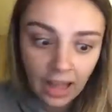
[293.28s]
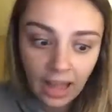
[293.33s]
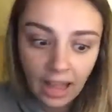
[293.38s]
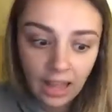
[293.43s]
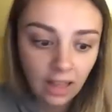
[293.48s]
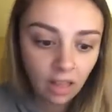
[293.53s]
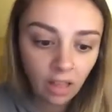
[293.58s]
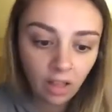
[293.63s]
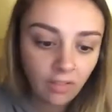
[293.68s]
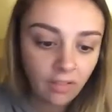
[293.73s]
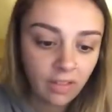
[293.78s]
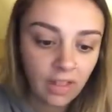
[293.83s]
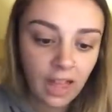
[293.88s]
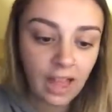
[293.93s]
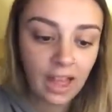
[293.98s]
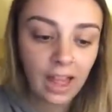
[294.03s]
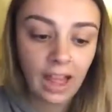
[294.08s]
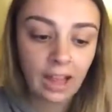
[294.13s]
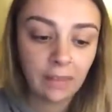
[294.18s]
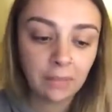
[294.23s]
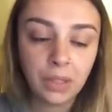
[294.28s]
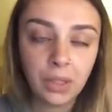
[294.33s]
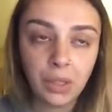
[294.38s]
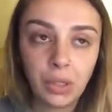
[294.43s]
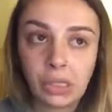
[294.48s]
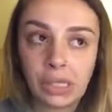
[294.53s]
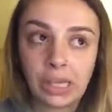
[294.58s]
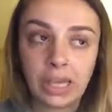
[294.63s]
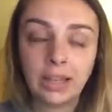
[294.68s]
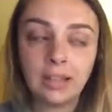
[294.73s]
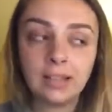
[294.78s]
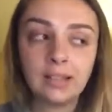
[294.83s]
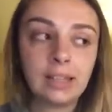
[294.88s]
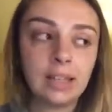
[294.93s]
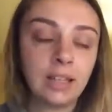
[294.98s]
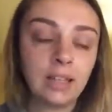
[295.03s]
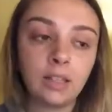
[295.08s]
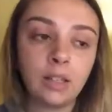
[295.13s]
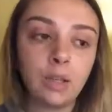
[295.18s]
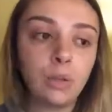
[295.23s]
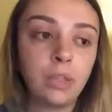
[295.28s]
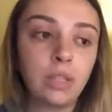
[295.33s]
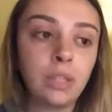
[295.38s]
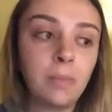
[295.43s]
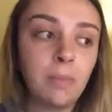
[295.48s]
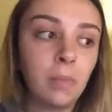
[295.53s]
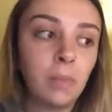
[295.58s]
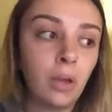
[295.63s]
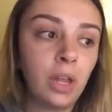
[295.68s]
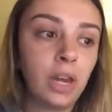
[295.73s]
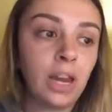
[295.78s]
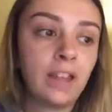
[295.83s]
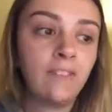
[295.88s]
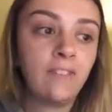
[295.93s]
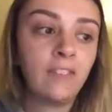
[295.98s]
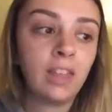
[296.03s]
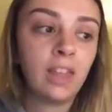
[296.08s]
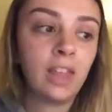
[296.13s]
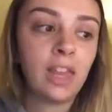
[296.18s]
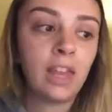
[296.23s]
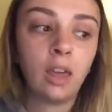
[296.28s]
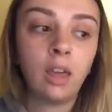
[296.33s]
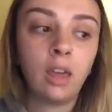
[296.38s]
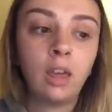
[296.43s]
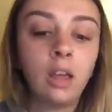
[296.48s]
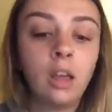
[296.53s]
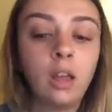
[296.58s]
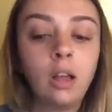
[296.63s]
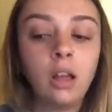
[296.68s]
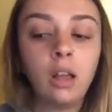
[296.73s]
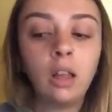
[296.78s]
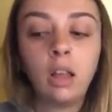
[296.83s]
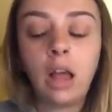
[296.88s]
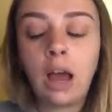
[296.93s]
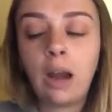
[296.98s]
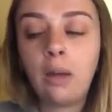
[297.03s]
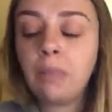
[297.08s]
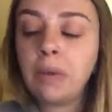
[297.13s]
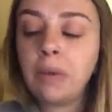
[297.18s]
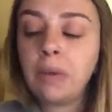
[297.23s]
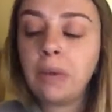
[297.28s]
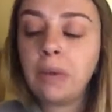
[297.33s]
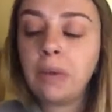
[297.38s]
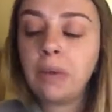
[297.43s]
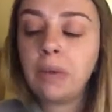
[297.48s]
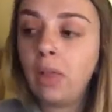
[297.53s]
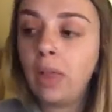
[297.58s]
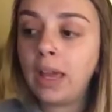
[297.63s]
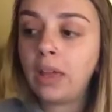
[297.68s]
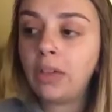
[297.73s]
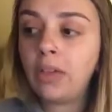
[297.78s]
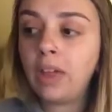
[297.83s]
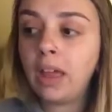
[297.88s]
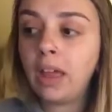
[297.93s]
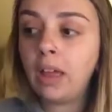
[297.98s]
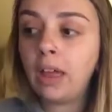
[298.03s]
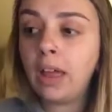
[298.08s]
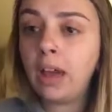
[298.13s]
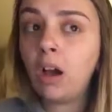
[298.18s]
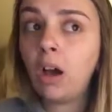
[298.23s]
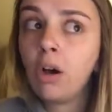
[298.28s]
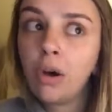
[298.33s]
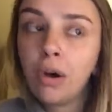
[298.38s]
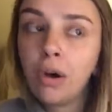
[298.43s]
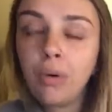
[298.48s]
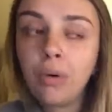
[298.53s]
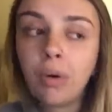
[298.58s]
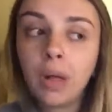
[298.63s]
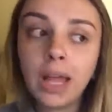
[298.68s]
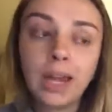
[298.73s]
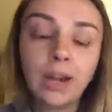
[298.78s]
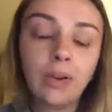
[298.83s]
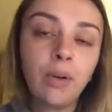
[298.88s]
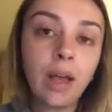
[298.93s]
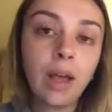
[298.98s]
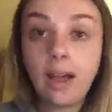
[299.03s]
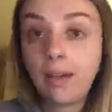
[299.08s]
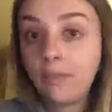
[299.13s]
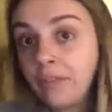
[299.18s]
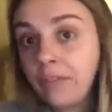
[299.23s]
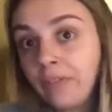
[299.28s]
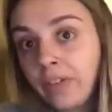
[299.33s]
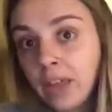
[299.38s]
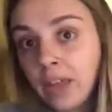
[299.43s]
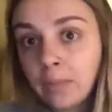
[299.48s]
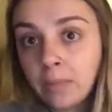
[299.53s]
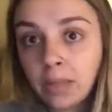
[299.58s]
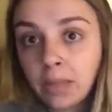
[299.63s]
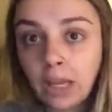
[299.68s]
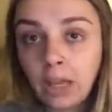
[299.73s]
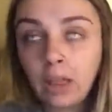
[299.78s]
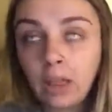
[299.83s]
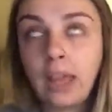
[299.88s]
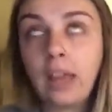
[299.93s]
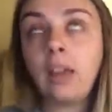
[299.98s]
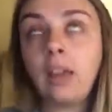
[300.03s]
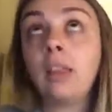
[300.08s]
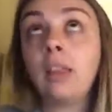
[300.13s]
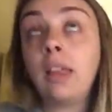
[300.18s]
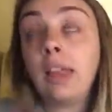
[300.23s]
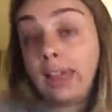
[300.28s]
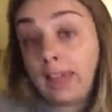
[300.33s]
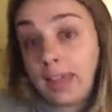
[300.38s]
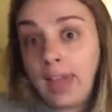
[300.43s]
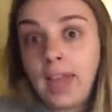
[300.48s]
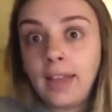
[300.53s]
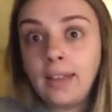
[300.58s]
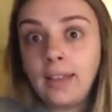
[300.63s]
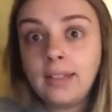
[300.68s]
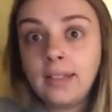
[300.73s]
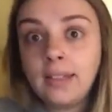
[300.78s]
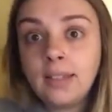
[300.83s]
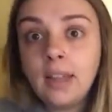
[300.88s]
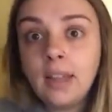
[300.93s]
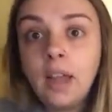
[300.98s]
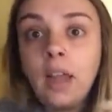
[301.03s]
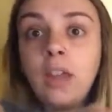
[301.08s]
I love that. Absolutely. It's like so simple. And I feel like a lot of people like think like, oh, I don't have a family, like kids.